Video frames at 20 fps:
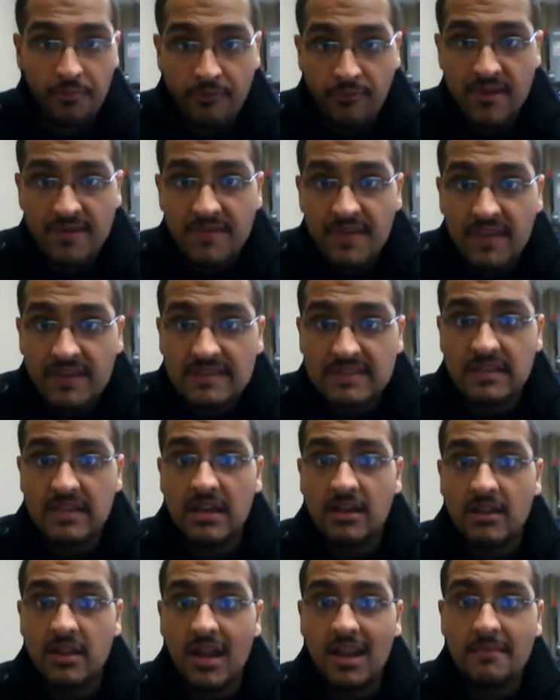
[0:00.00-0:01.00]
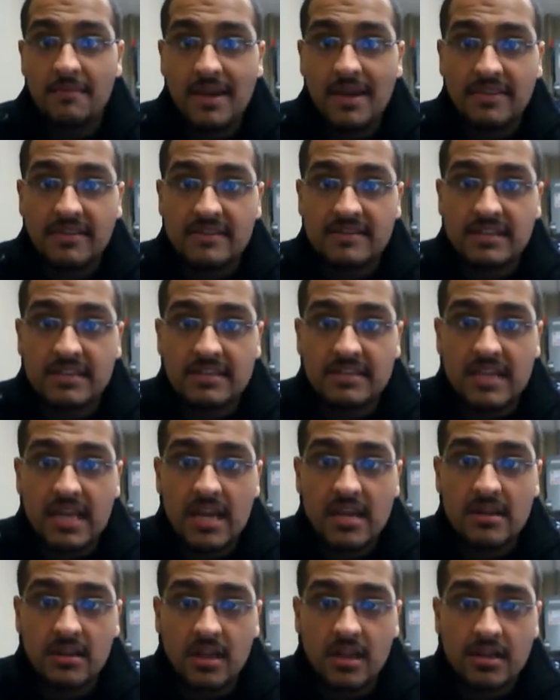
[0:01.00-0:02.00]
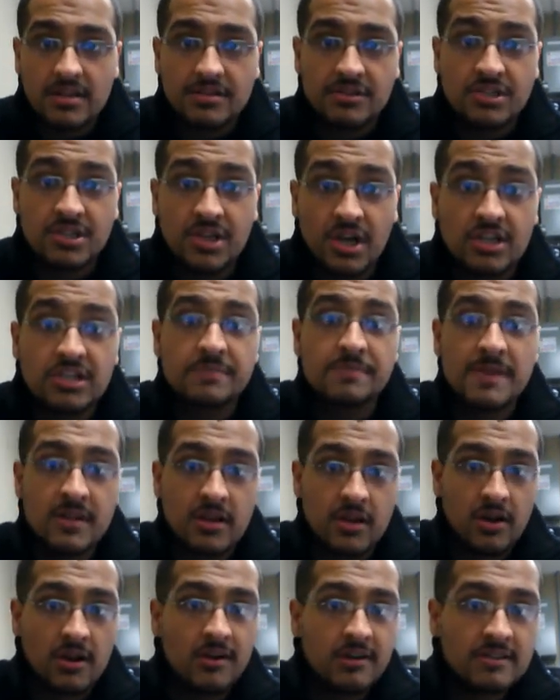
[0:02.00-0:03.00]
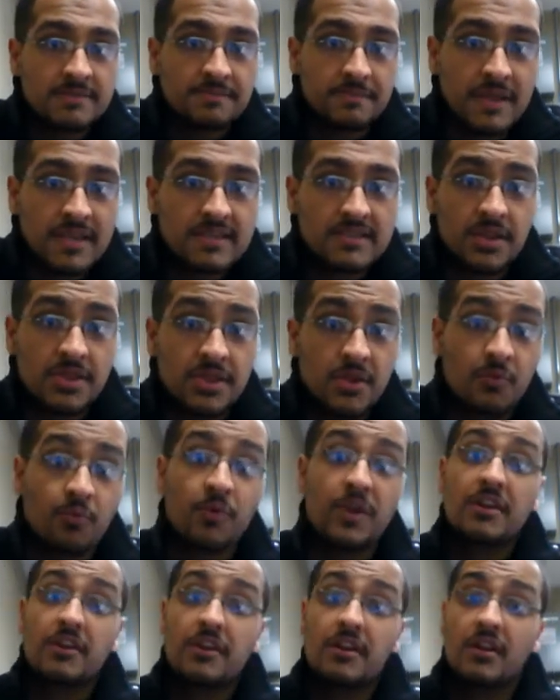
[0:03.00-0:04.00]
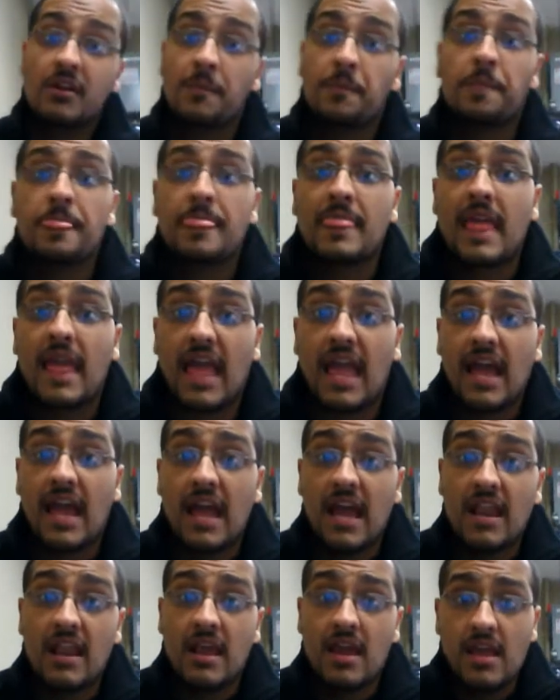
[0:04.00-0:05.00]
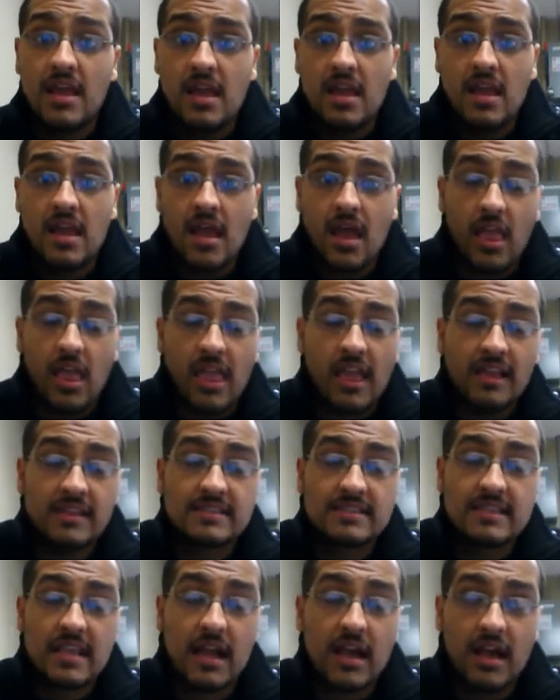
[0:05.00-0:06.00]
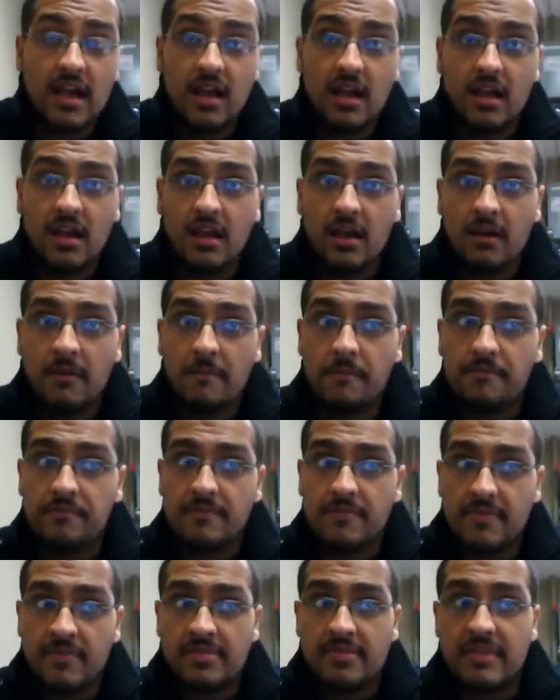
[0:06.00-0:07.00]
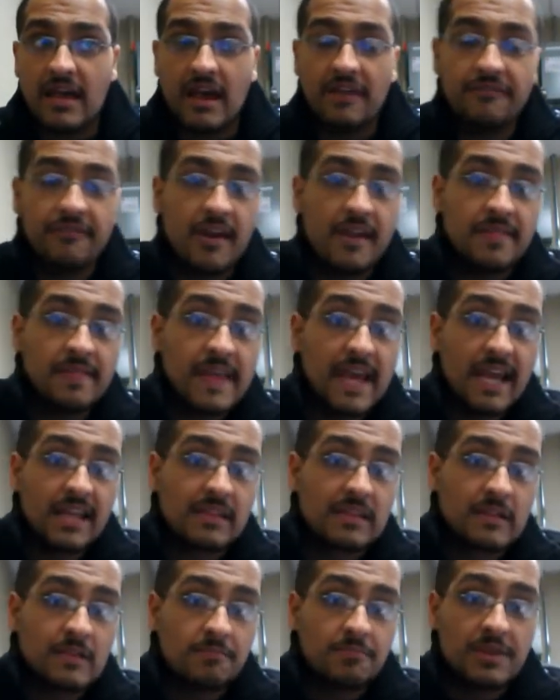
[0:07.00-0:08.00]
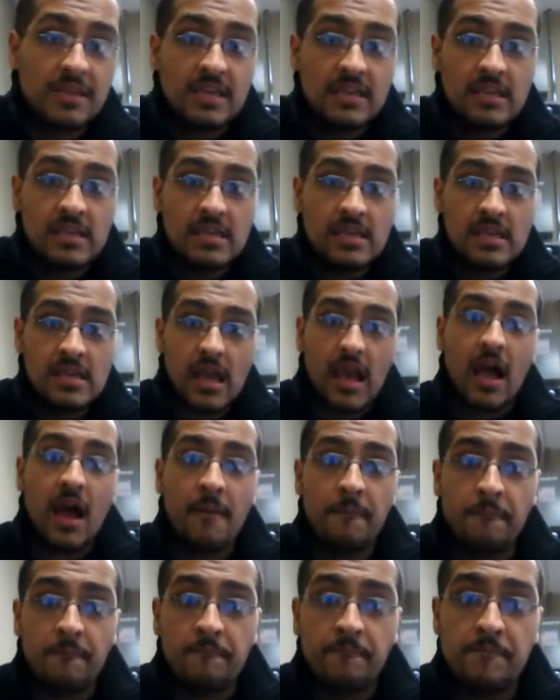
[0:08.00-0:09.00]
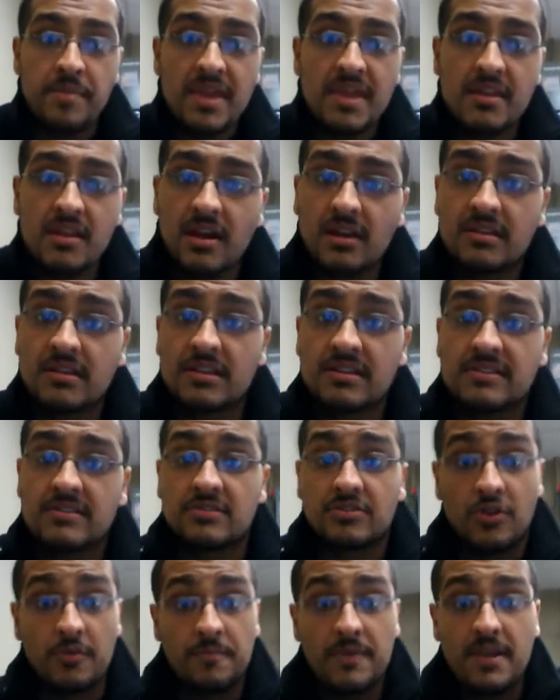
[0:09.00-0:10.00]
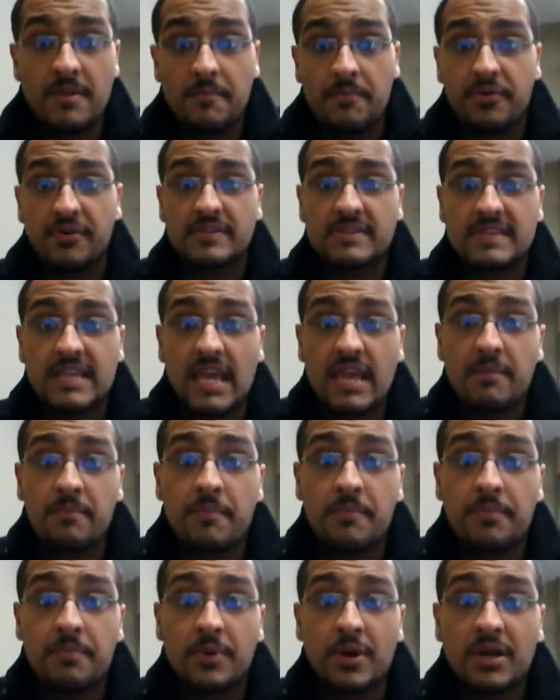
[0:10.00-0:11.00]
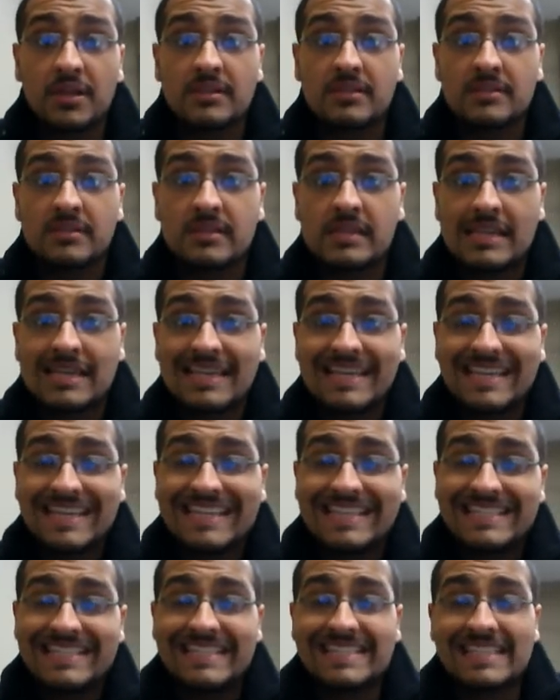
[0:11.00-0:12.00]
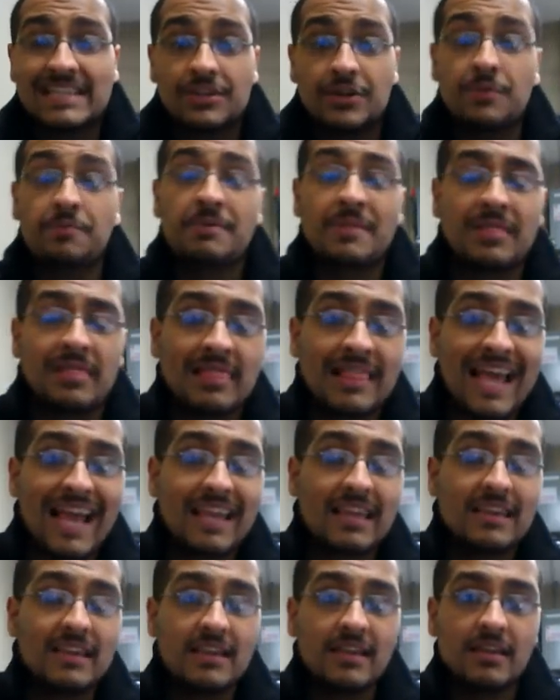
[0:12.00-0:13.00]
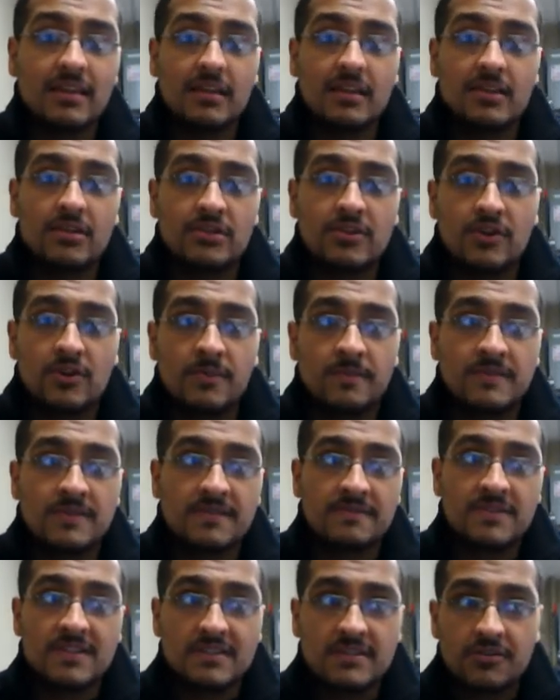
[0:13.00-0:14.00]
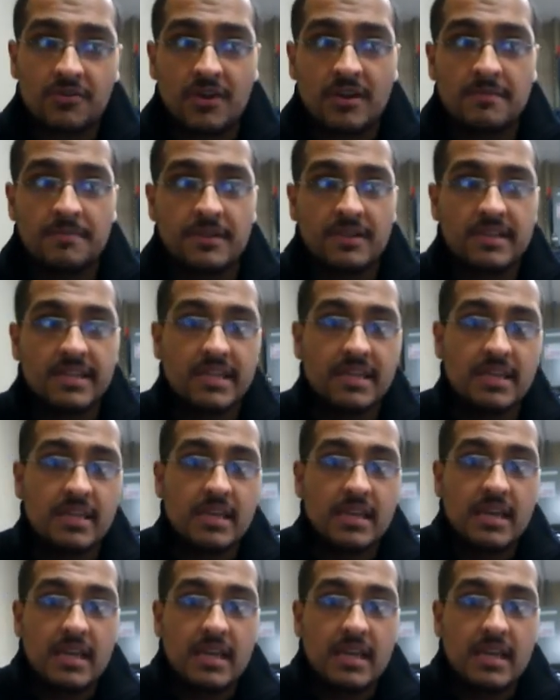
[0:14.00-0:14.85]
Previously, a lot of the methods contained a lot of judgment calls based on the reader. And as I find that to be a bit not disturbing per se, but just a little bit lacking in terms of just credibility.